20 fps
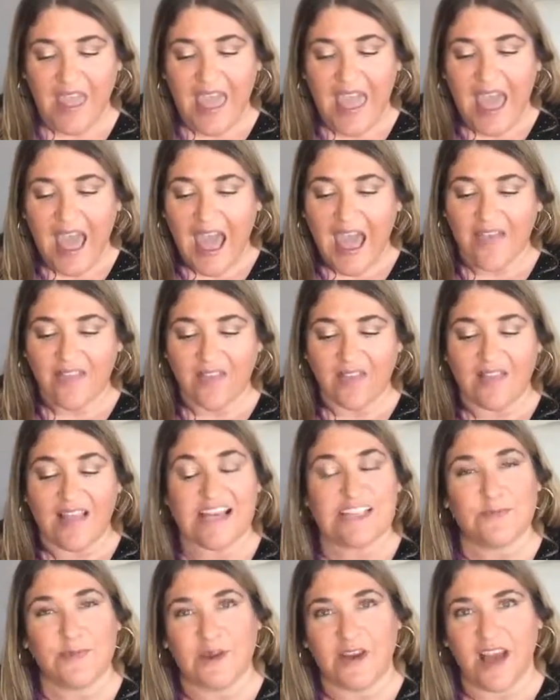And then
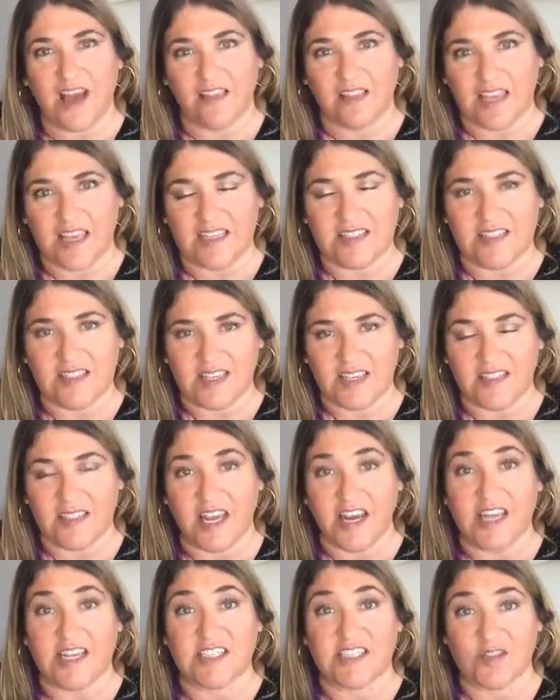last but not least is
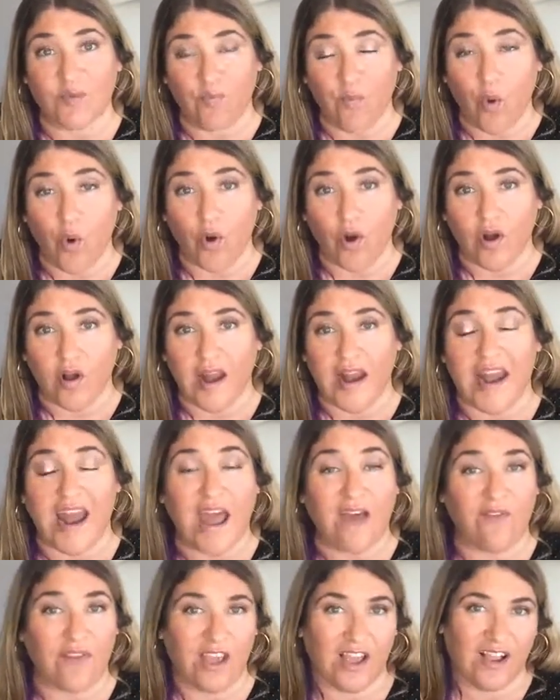getting support and
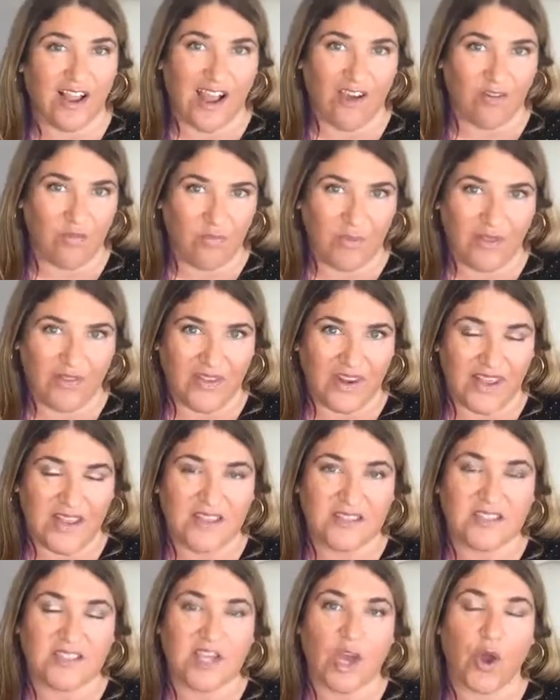having accountability.
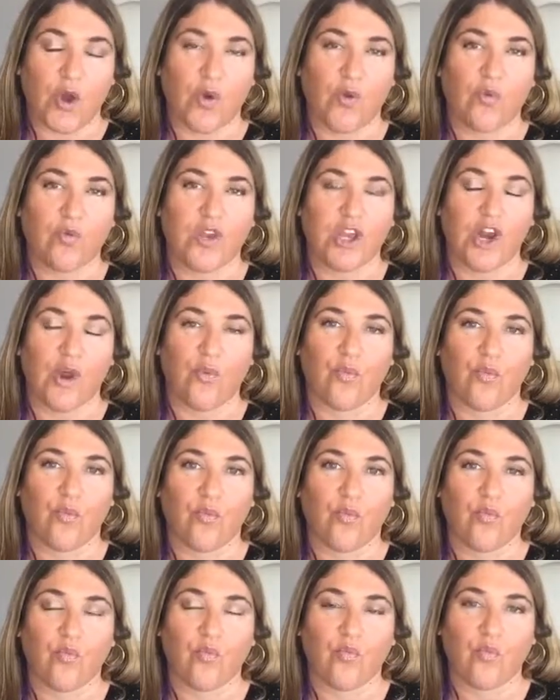So,
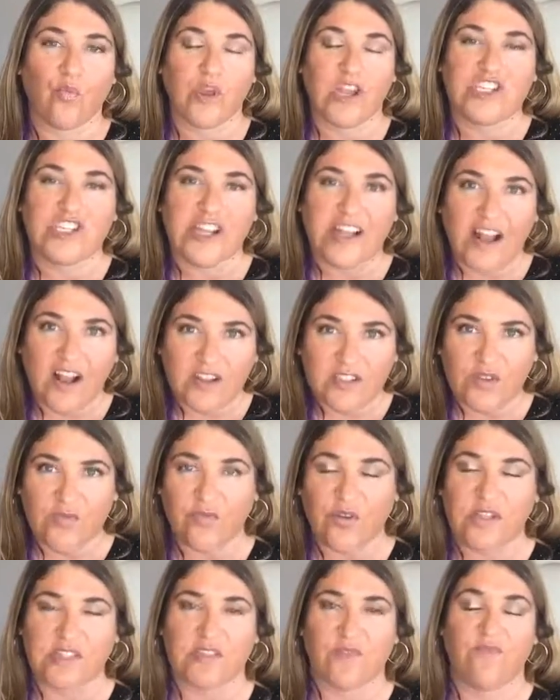reaching out to
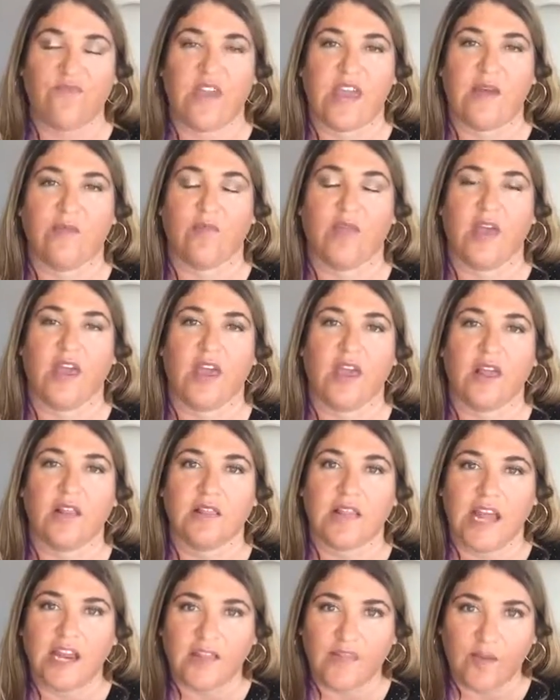friends and family,
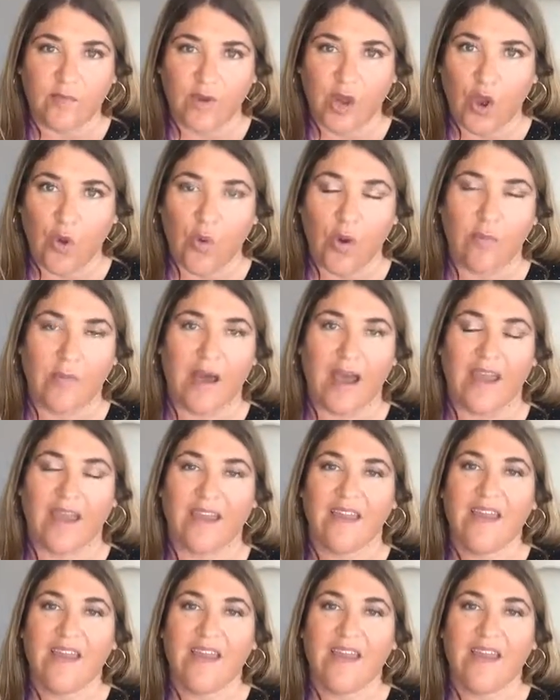letting them know what my